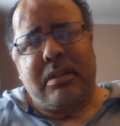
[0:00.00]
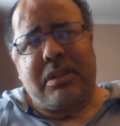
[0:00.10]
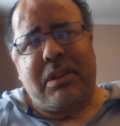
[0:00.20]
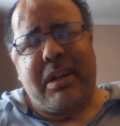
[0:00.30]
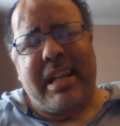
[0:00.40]

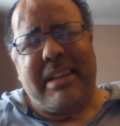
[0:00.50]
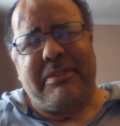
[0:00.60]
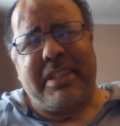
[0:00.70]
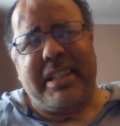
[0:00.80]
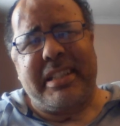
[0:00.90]
So I
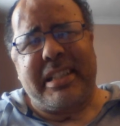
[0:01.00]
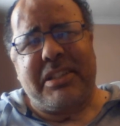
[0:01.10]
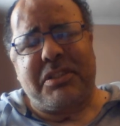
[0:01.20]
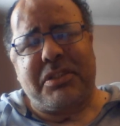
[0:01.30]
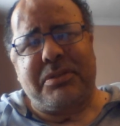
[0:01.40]
have
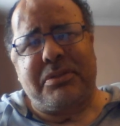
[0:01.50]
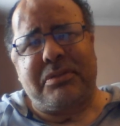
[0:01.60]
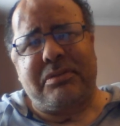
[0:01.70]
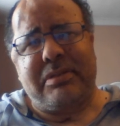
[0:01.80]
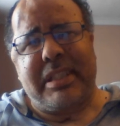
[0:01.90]
details of
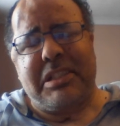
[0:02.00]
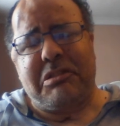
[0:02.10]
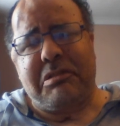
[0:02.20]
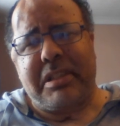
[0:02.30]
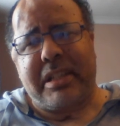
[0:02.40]

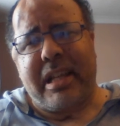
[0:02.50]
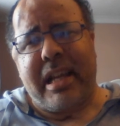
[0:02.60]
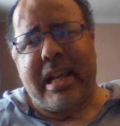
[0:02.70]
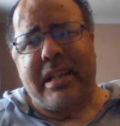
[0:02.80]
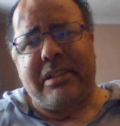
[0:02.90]
injuries that I
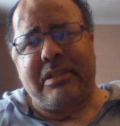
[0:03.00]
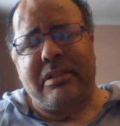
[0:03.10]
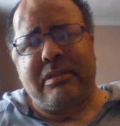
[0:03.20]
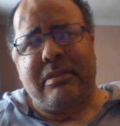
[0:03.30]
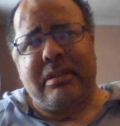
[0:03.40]
had,
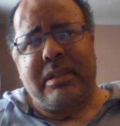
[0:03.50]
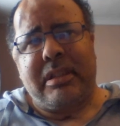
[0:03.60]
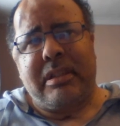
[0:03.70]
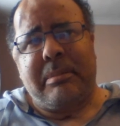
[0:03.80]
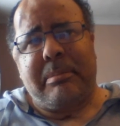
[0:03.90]

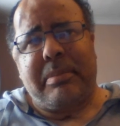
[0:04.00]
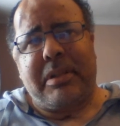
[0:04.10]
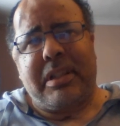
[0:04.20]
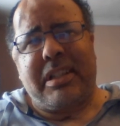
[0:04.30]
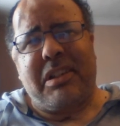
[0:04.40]

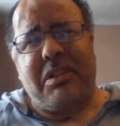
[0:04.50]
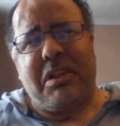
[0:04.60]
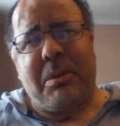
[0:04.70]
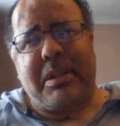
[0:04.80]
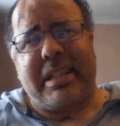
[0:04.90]
but I don't
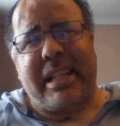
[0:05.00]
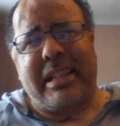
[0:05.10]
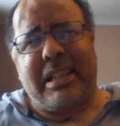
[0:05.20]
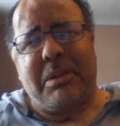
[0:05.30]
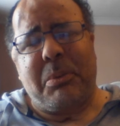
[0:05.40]
know
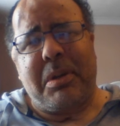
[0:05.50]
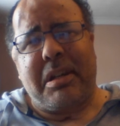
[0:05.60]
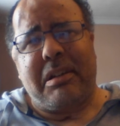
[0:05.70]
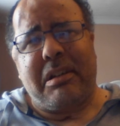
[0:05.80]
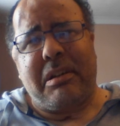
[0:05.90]
exactly
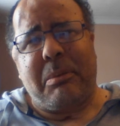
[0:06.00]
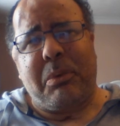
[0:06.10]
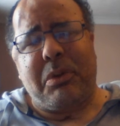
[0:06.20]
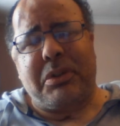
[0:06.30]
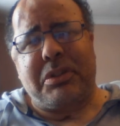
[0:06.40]
where I
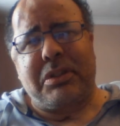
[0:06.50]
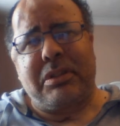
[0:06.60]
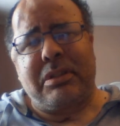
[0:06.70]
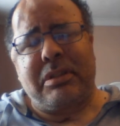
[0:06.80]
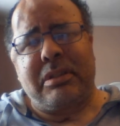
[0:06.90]
was,
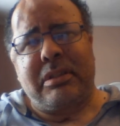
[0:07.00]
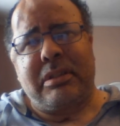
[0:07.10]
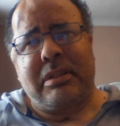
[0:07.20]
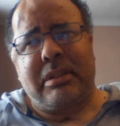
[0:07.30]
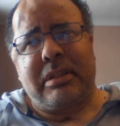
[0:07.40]

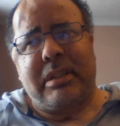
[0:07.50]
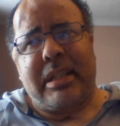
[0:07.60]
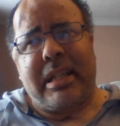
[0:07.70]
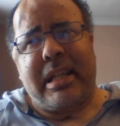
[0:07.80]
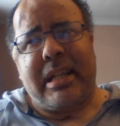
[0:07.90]

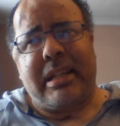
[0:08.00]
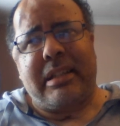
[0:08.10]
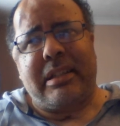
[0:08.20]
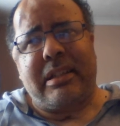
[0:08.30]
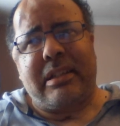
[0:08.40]

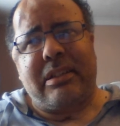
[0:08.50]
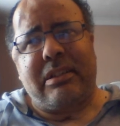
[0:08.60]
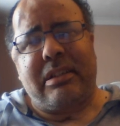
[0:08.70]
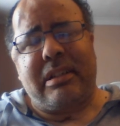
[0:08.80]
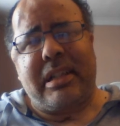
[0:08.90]
and
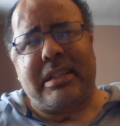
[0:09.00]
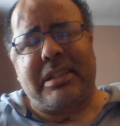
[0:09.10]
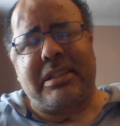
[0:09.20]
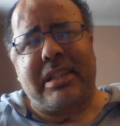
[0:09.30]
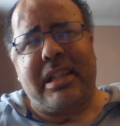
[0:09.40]
as
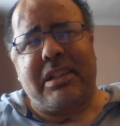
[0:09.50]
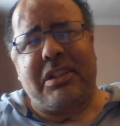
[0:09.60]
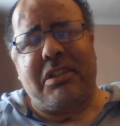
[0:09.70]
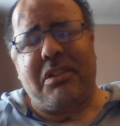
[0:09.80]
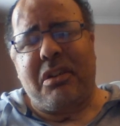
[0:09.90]
I say, I
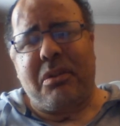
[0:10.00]
don't